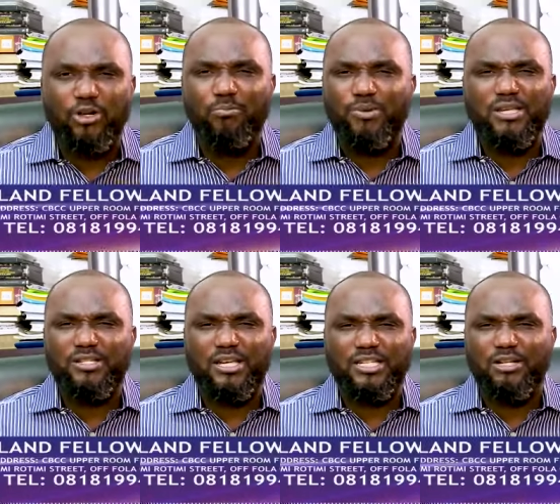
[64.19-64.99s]

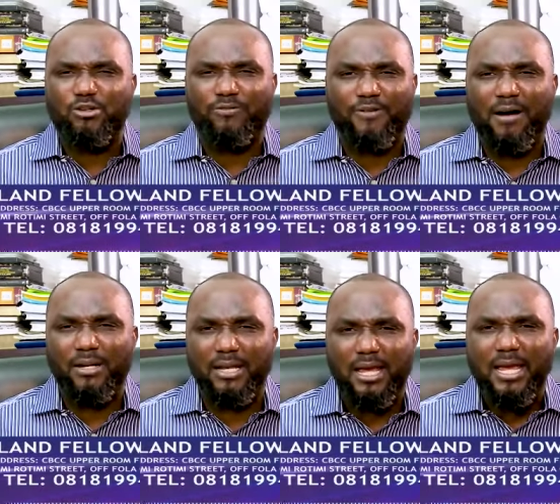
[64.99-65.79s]
business and your
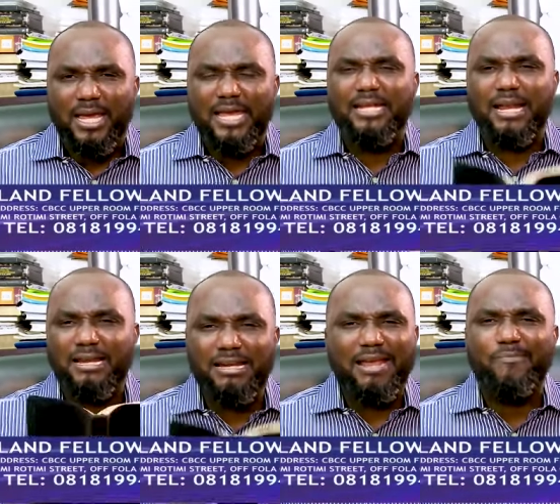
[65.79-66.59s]
family in the
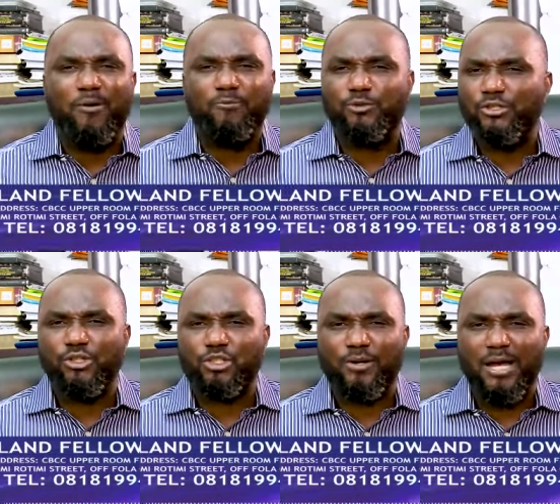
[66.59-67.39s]
name of
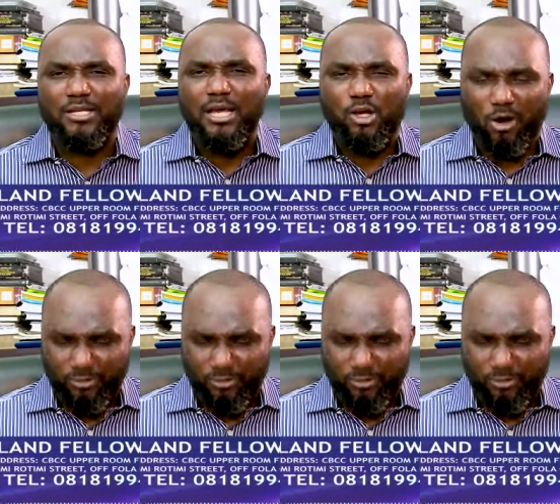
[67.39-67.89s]
Jesus Christ. God